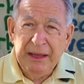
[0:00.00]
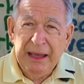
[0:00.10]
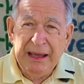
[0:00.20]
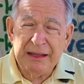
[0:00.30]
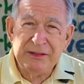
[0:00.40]

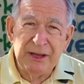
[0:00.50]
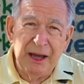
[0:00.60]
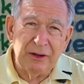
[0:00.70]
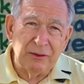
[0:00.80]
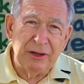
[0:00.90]
and it's
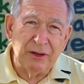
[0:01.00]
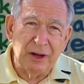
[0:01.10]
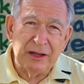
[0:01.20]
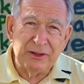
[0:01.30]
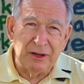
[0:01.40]
not going to
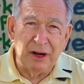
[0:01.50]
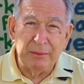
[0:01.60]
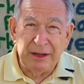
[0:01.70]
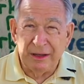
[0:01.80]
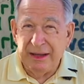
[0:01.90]
cost an
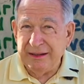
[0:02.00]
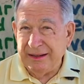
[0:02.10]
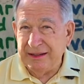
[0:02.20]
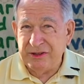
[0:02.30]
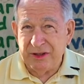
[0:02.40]
arm and a leg to
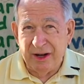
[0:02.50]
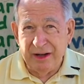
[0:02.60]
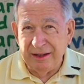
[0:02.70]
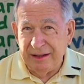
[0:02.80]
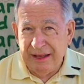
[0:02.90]
get
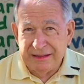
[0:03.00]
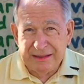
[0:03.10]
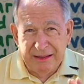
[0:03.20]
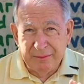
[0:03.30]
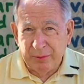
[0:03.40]
started. That's
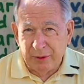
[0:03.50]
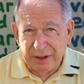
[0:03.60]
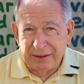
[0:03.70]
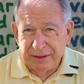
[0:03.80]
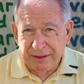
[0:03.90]
the
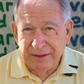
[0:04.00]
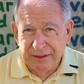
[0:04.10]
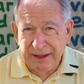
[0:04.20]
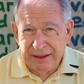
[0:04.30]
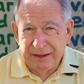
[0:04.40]
important
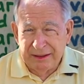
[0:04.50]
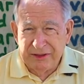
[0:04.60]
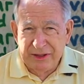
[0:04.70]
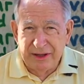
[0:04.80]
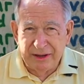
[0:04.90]
thing to
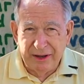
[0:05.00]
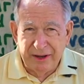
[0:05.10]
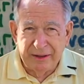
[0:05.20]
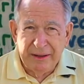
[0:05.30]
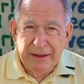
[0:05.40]
consider
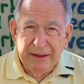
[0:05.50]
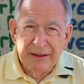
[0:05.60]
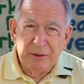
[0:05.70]
here. The